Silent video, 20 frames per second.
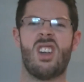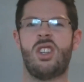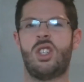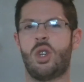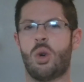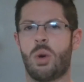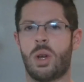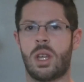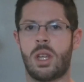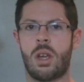
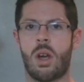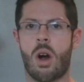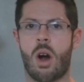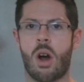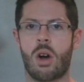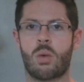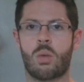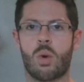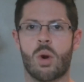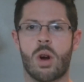doing
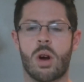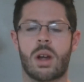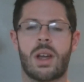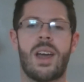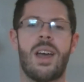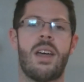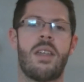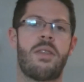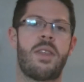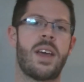yard work,
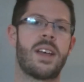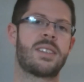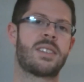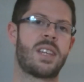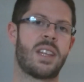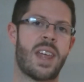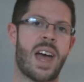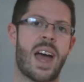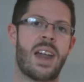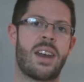things
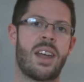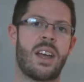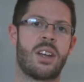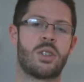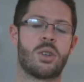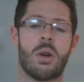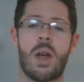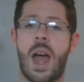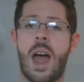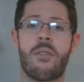to that
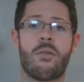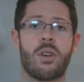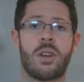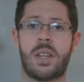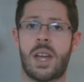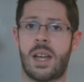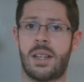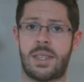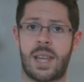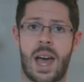nature,
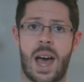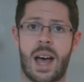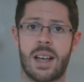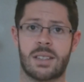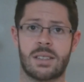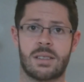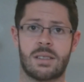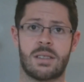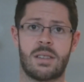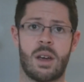everyday
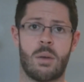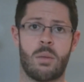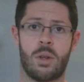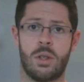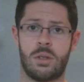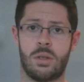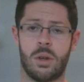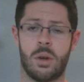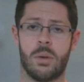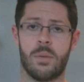tasks that we
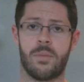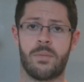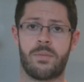do.